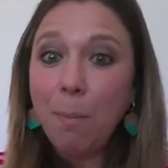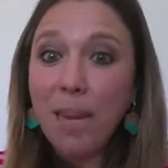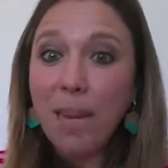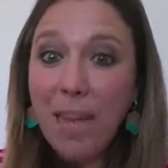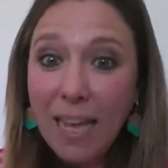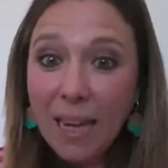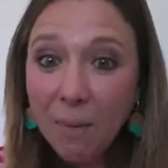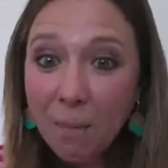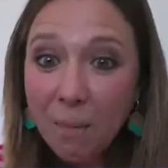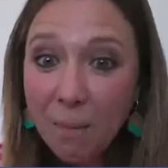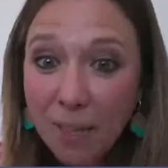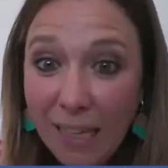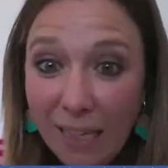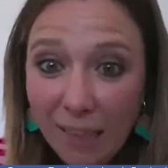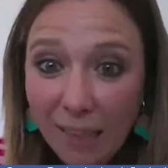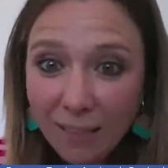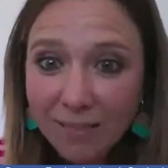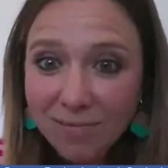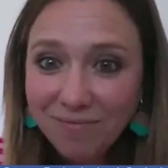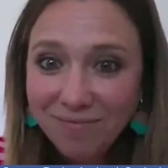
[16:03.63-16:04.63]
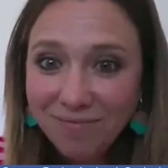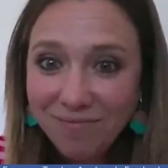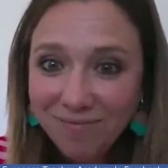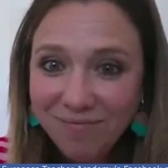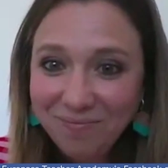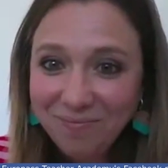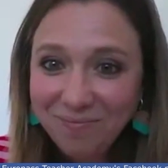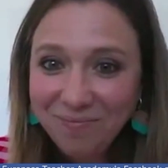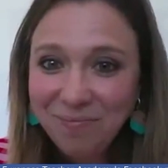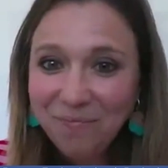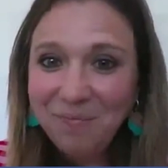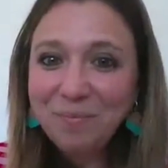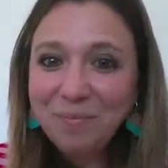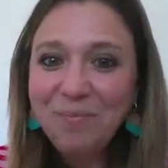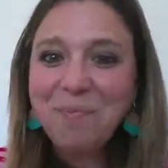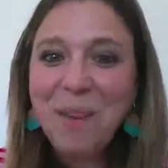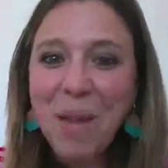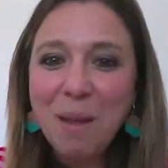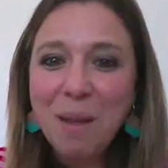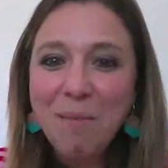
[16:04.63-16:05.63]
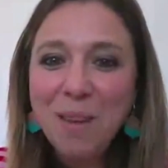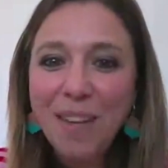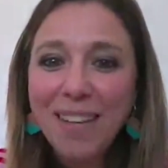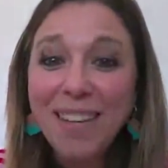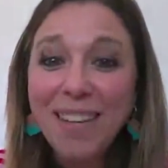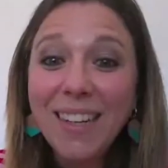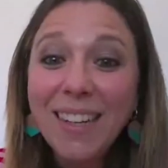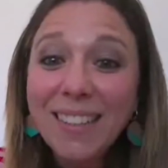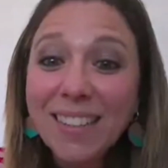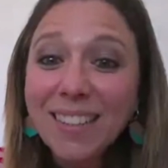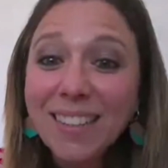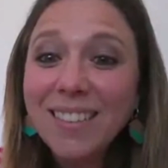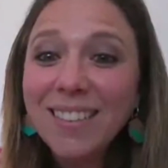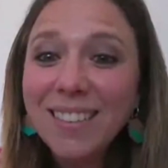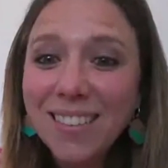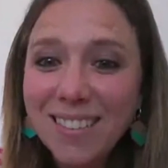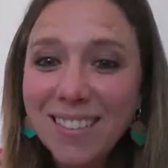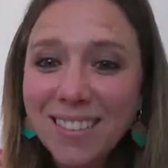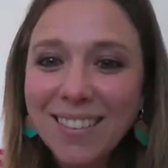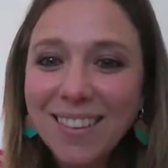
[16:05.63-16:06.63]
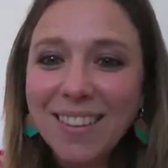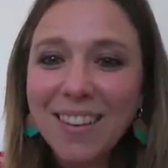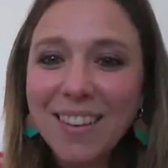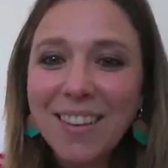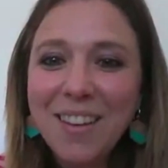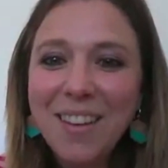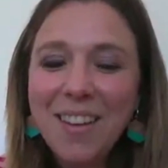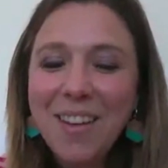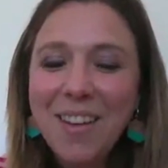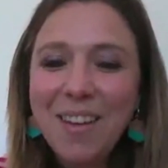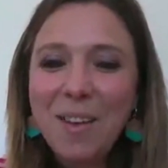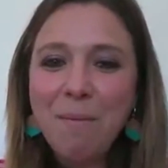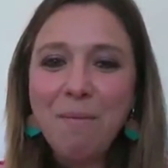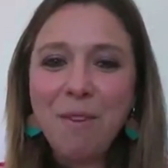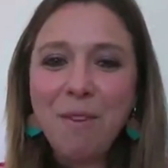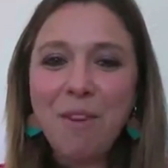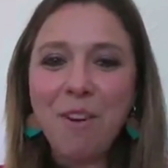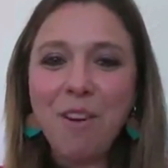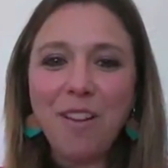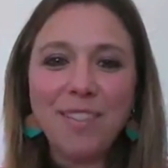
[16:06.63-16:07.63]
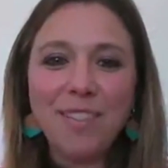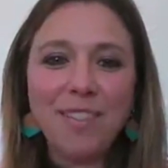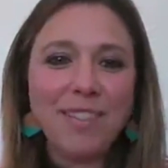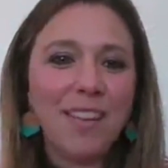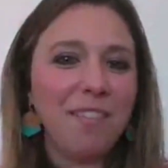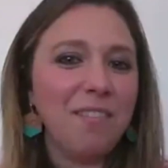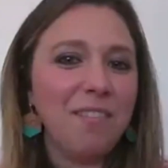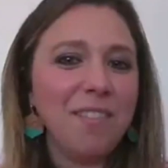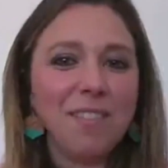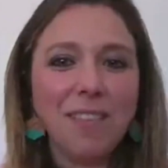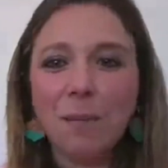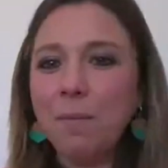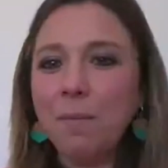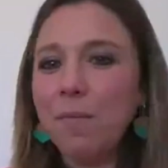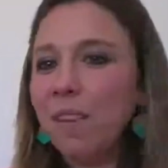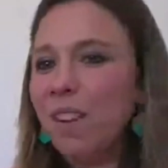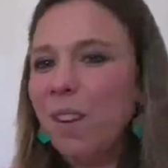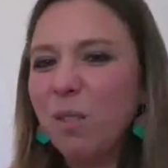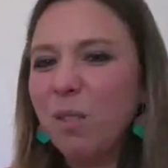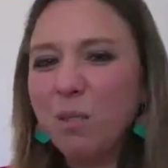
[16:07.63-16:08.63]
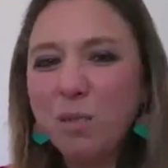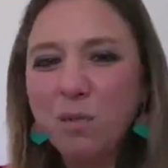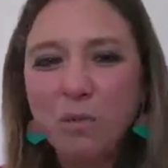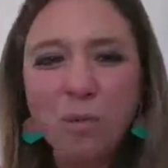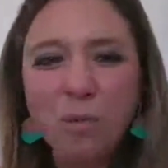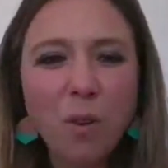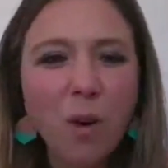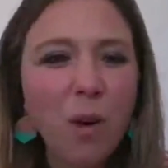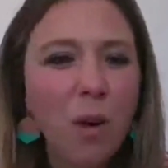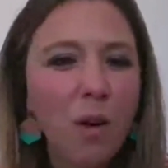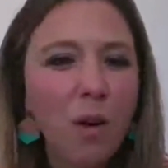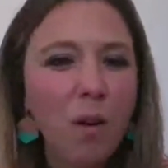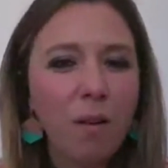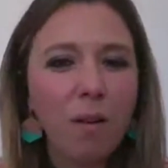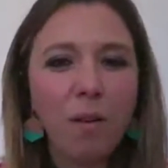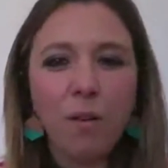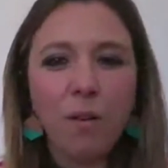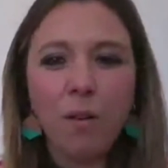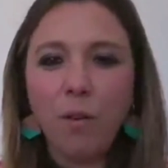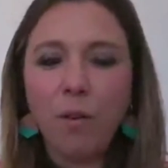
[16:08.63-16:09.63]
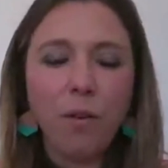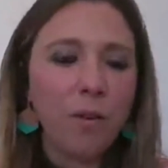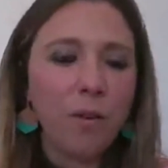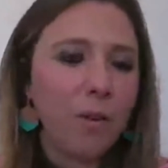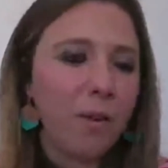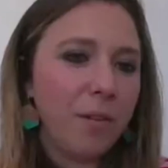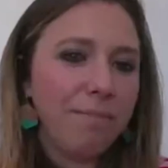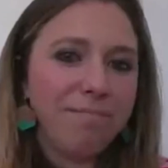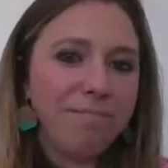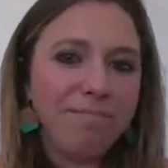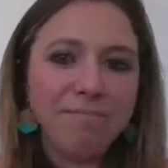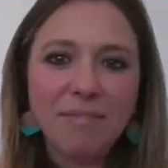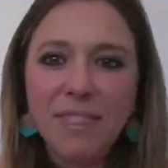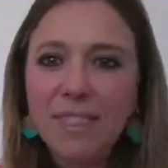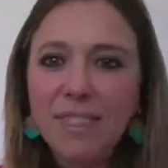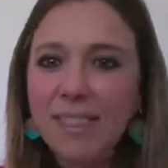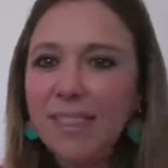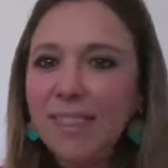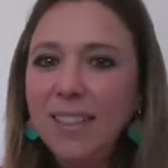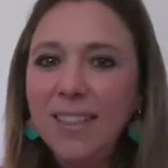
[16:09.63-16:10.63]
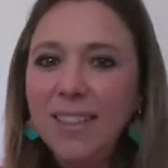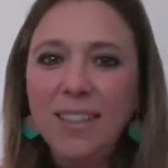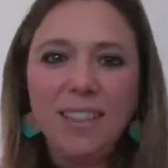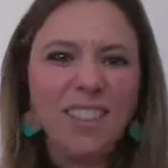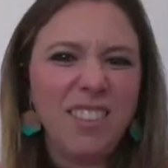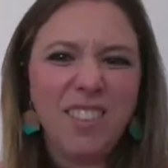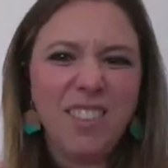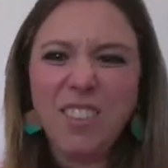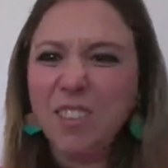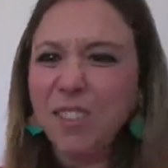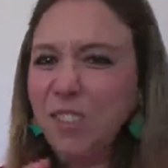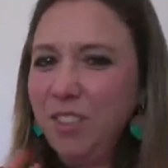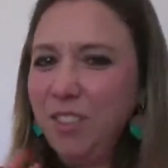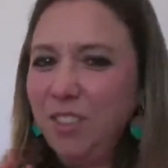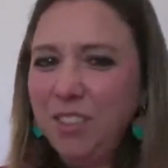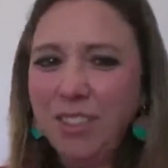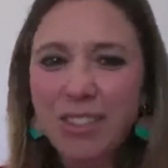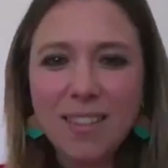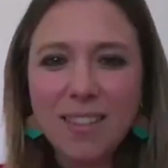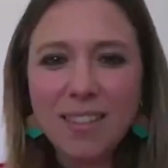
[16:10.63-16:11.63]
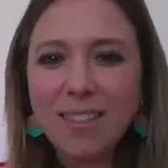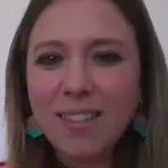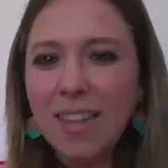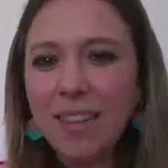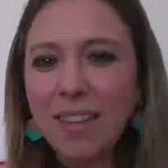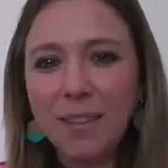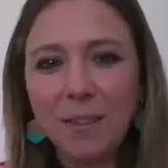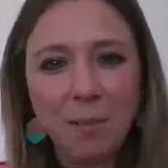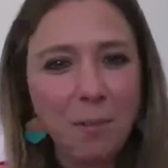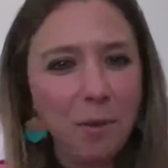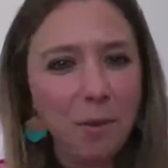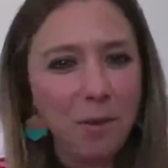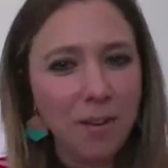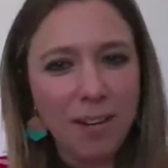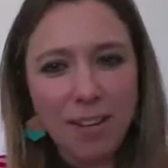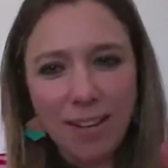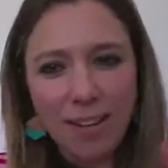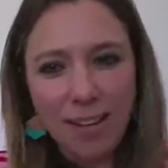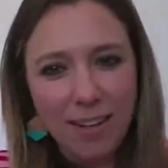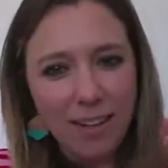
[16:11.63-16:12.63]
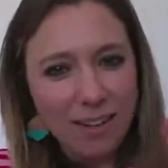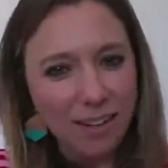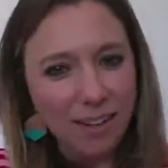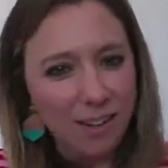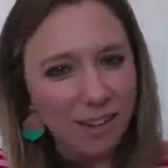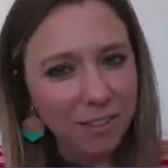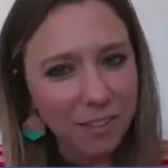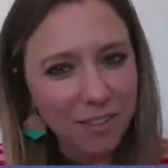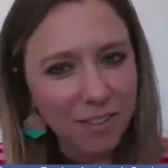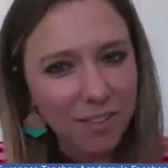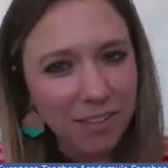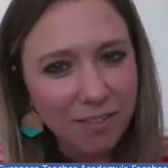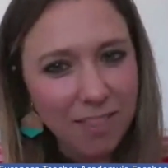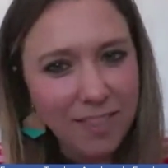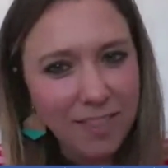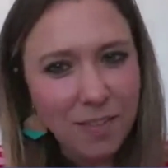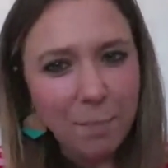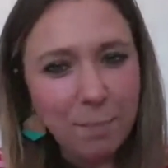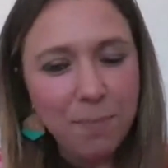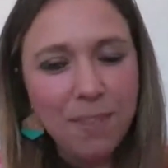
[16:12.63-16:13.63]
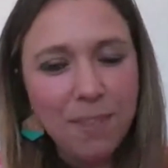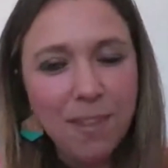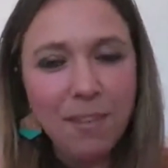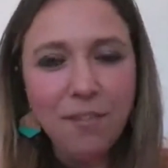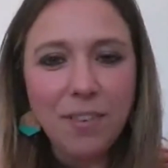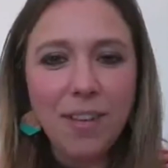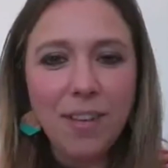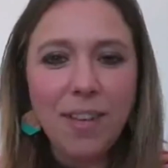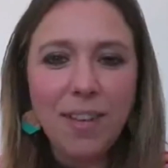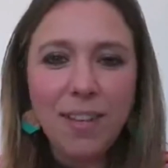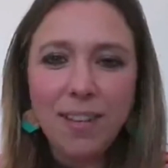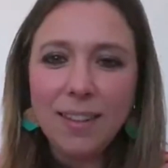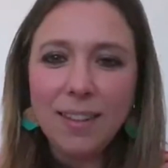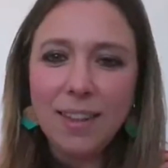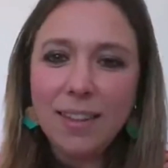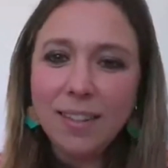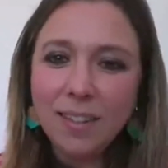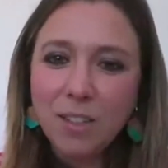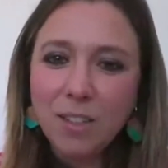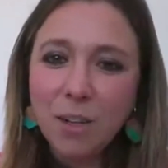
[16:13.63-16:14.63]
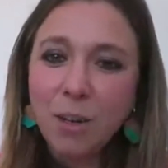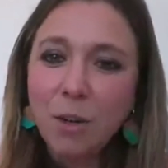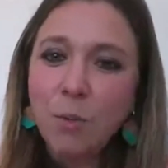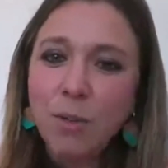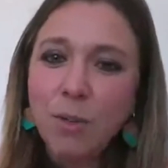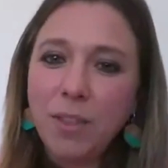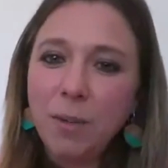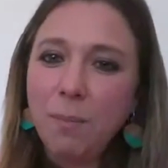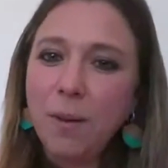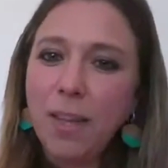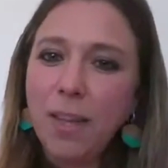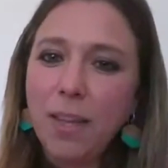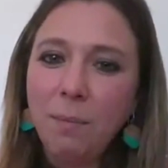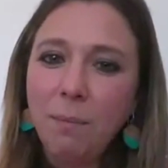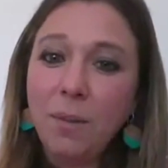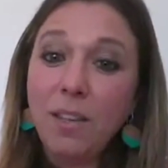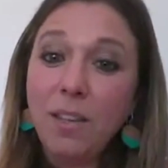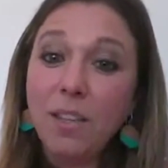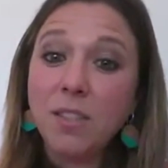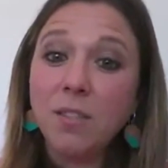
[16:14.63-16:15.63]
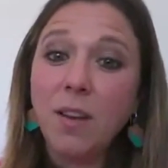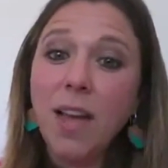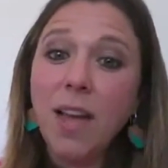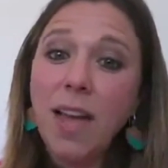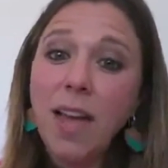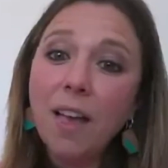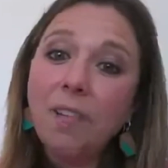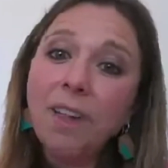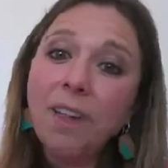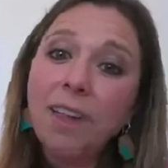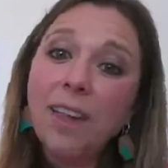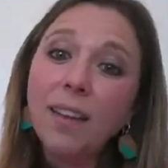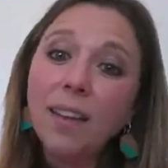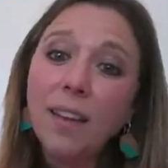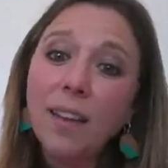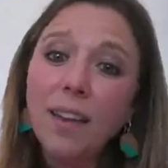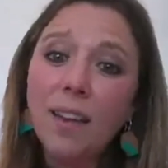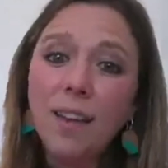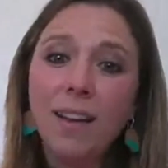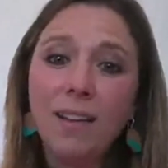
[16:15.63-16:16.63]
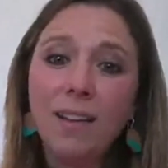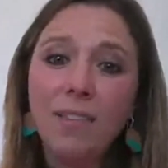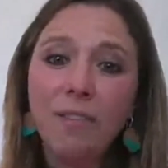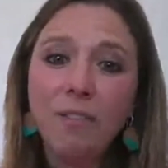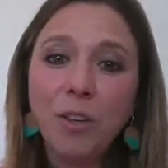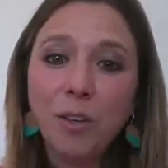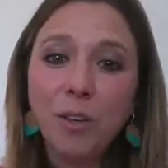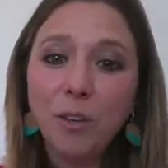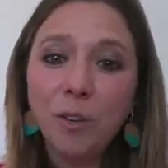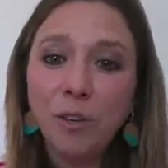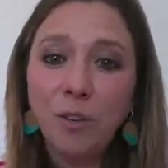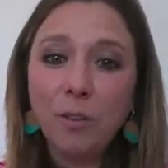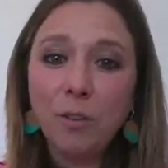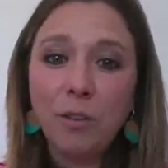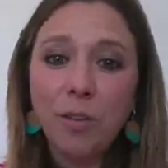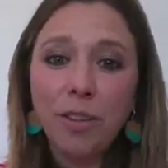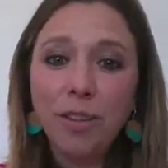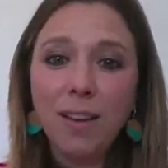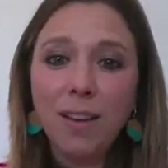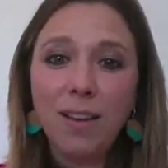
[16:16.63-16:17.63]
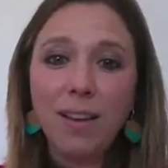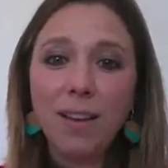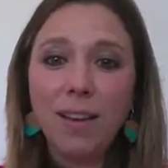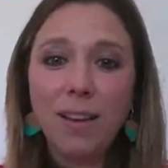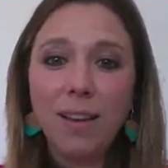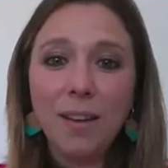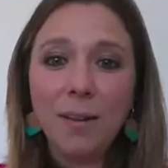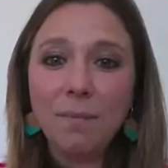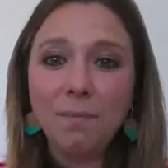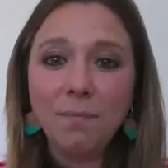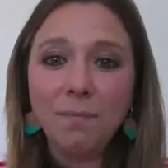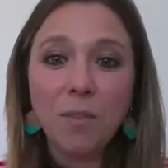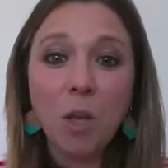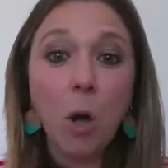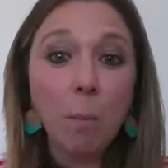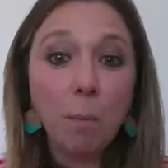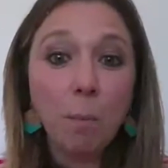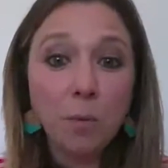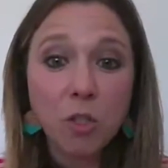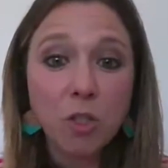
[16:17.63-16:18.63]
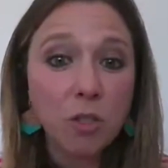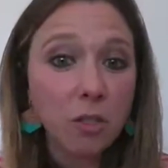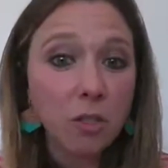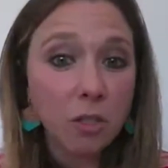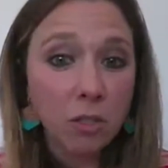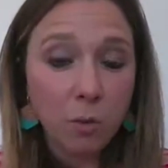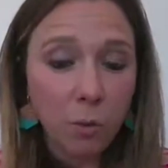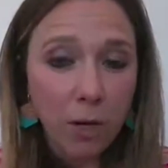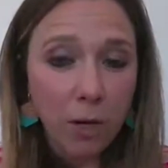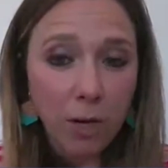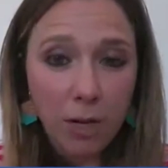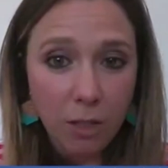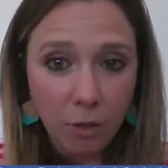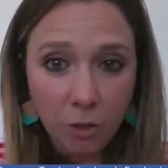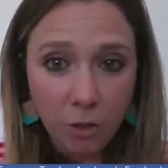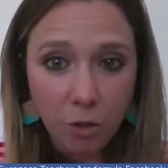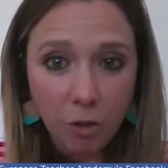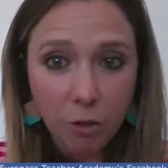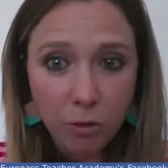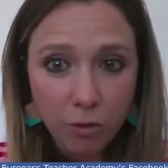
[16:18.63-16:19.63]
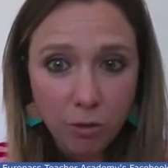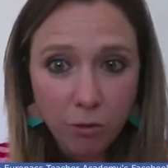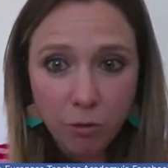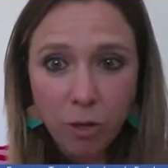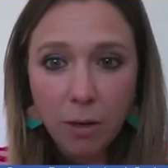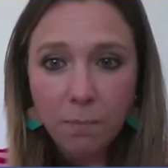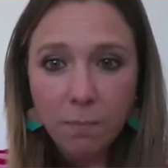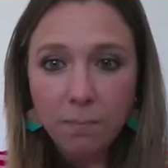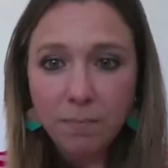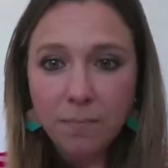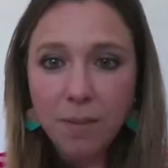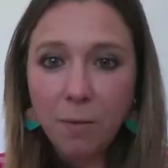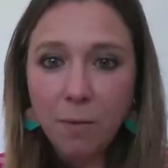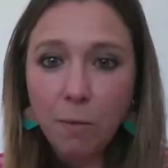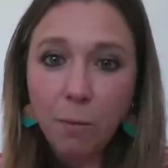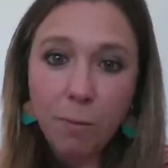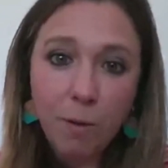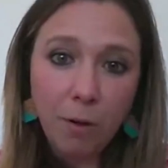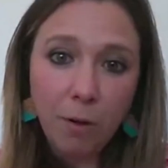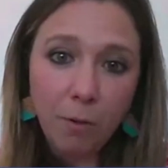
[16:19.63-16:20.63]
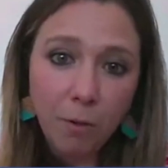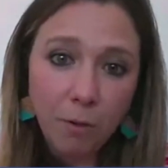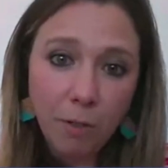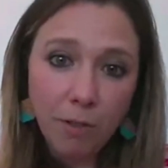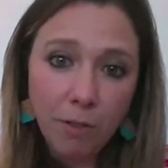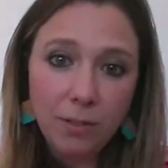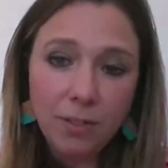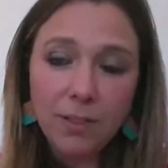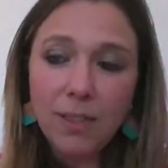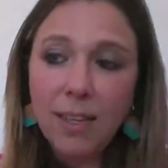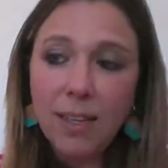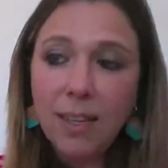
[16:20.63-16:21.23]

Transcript: a plan B may be needed, because if something goes wrong or your students that morning are not really receptive, let's go with a plan B. So having a few options where to choose from, it would be good.